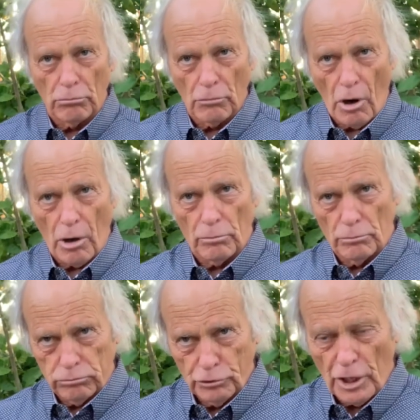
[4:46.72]
arm
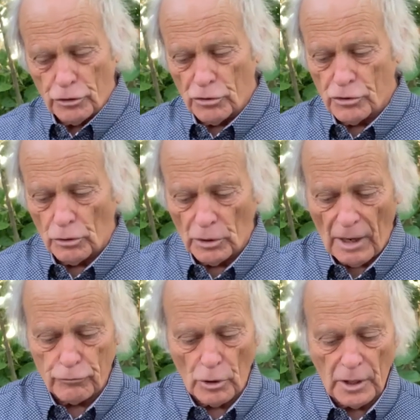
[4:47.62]
teachers to look
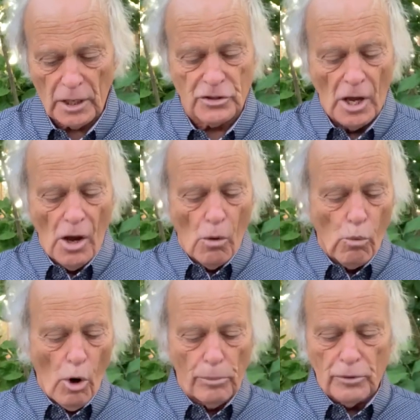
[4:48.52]
after our kids.
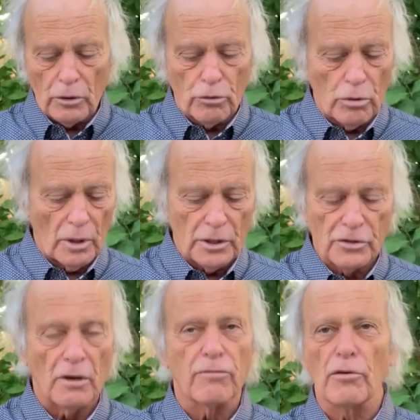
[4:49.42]
Warped and crooked as
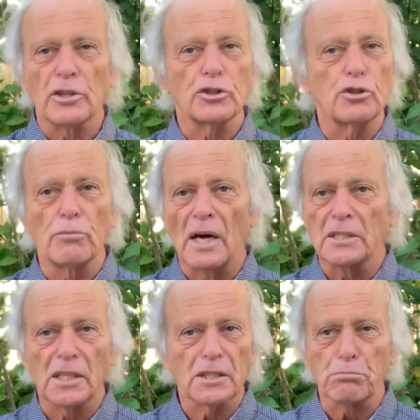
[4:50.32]
a fresh
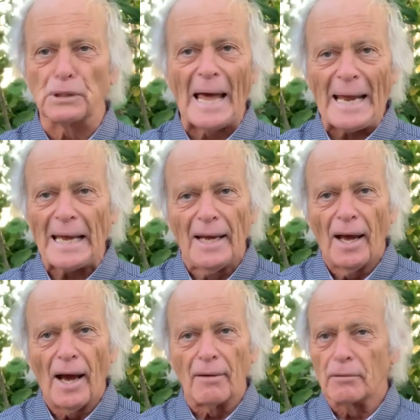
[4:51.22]
2x6 plank.
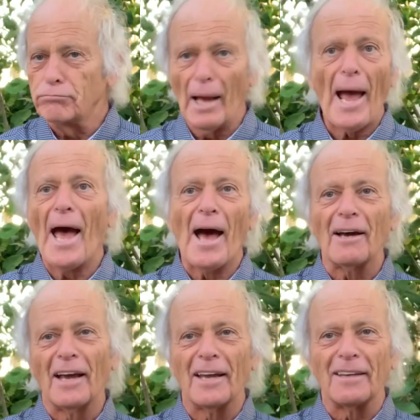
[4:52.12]
I mean,
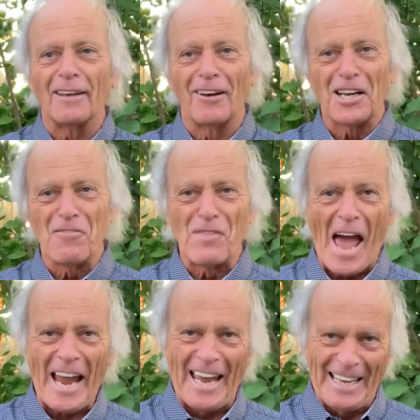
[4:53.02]
hey, y'all come
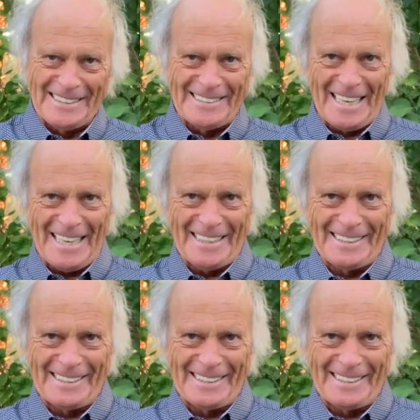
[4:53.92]
back. See ya.